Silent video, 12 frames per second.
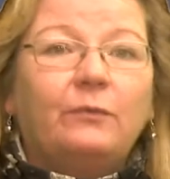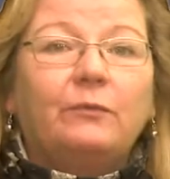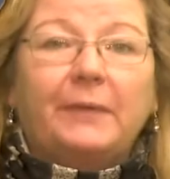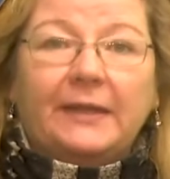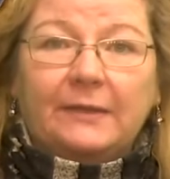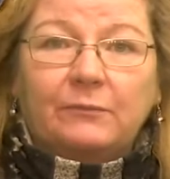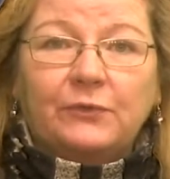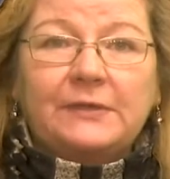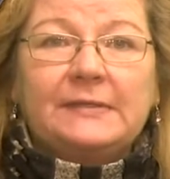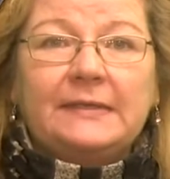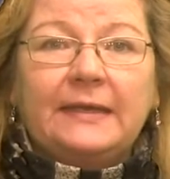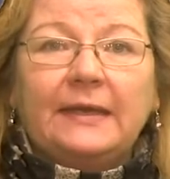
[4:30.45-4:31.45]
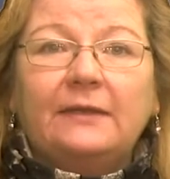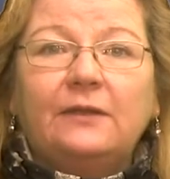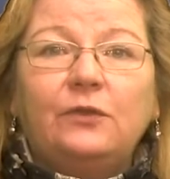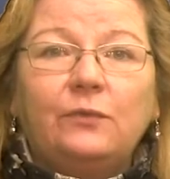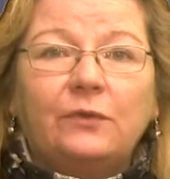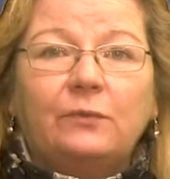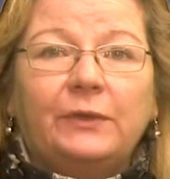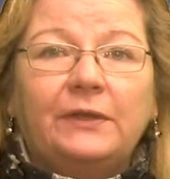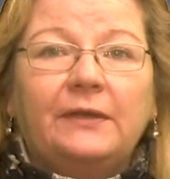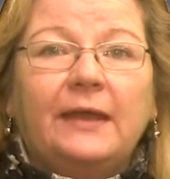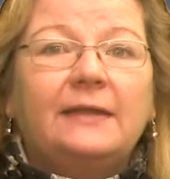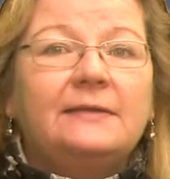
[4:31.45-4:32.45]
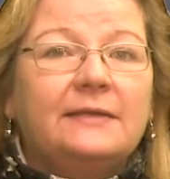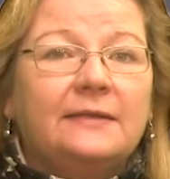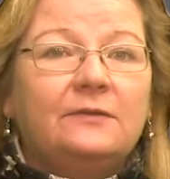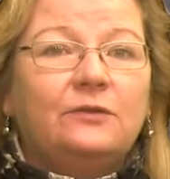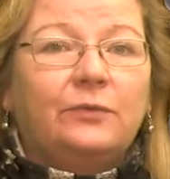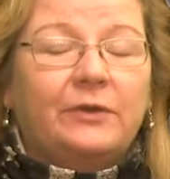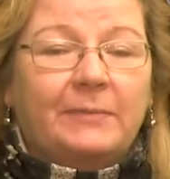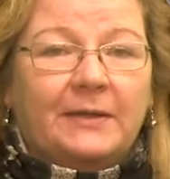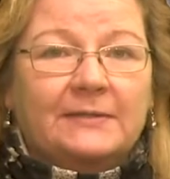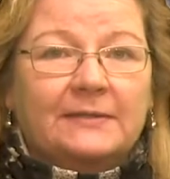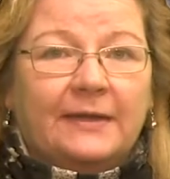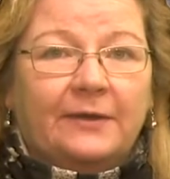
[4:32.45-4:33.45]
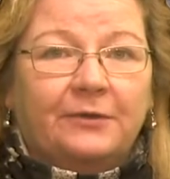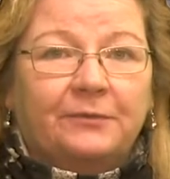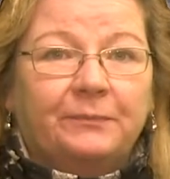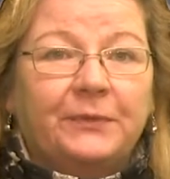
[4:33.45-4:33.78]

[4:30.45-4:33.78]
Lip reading: remaining breezy and a north wind at 10 to 20 miles an hour.